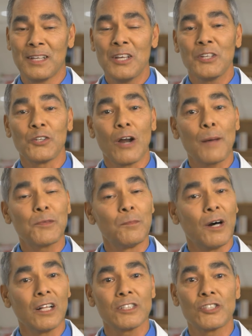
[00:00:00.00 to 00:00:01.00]
Your
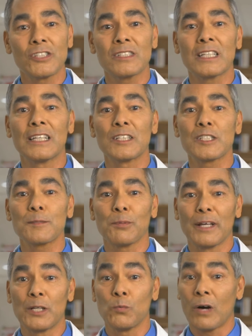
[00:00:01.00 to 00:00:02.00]
ophthalmologist can
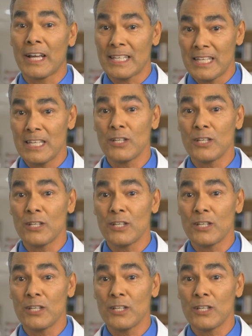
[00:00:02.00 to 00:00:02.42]
explain why he